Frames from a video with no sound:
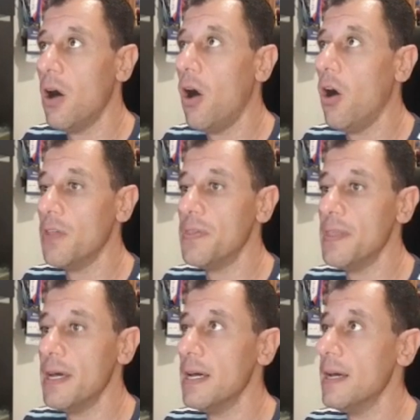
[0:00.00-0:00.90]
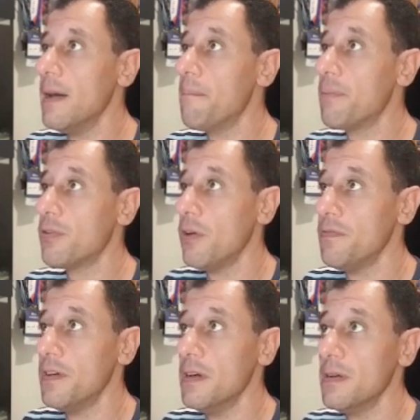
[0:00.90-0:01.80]
on uh,
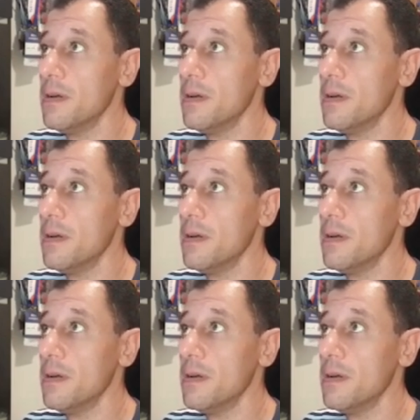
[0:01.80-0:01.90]
profit